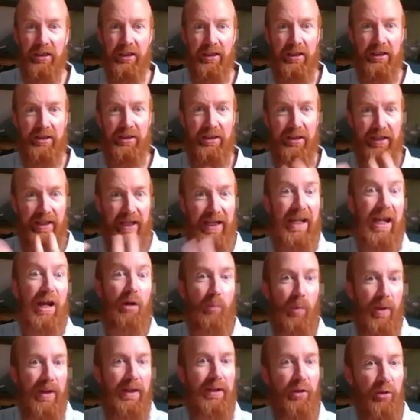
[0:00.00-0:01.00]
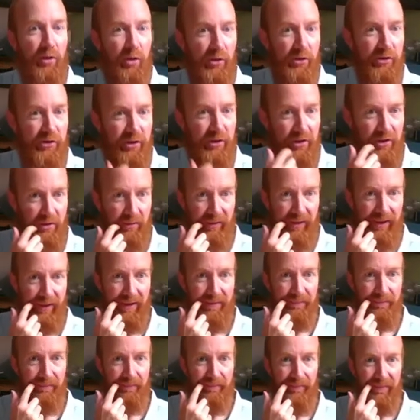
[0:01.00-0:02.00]
do they outweigh the cost of doing
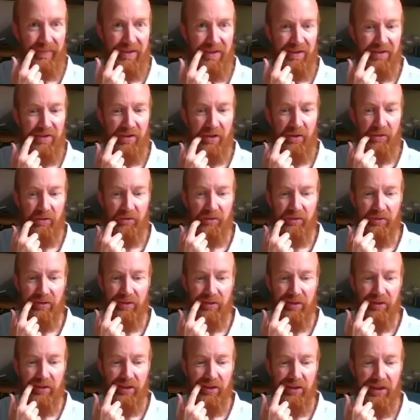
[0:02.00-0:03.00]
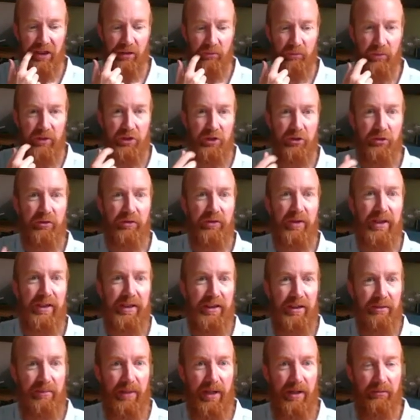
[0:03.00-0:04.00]
it? So, you know, when you
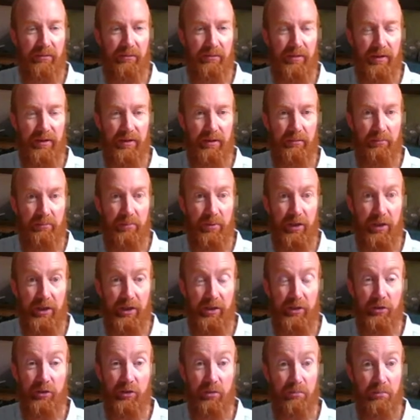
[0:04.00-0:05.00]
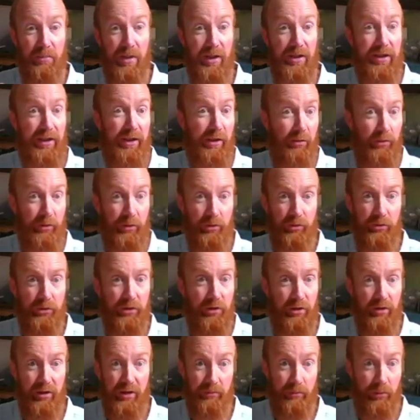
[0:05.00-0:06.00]
think about putting your money or your
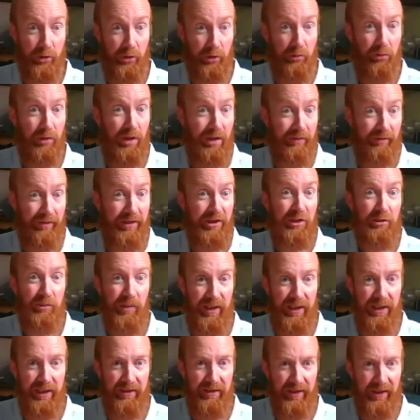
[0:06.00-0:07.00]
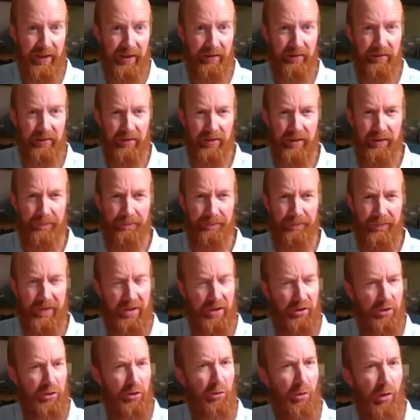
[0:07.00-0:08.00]
time or your love into anything,
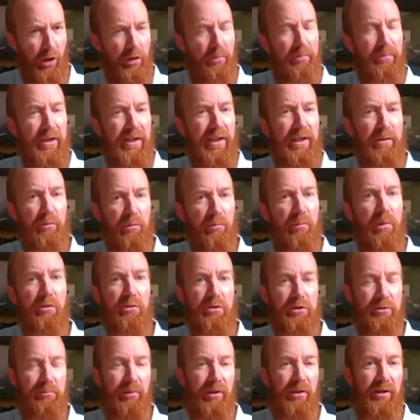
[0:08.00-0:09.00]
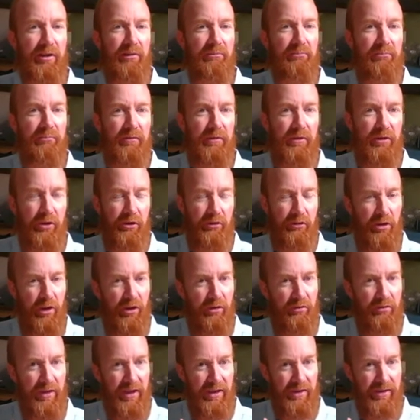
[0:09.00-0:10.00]
you hope that it will multiply. You
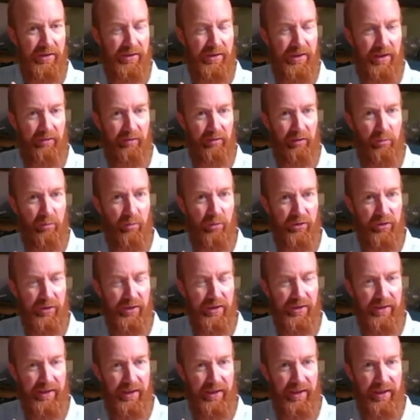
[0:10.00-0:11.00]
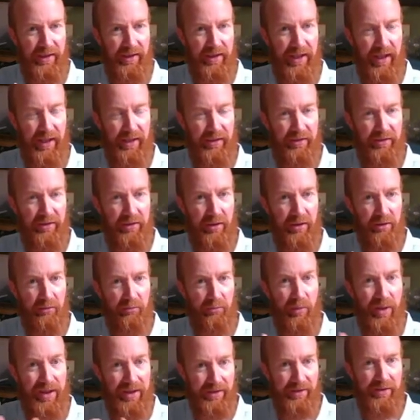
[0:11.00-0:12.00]
don't necessarily want to see that kind of
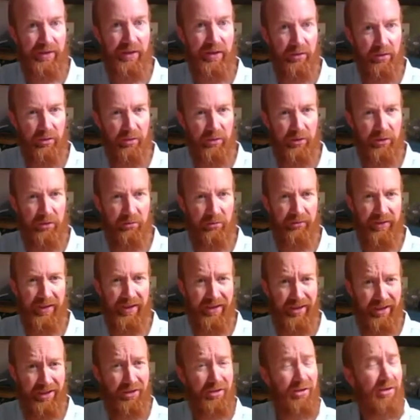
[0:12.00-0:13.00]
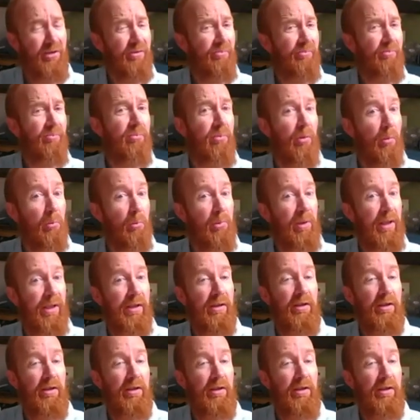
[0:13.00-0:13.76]
wasted, or you'll think I could probably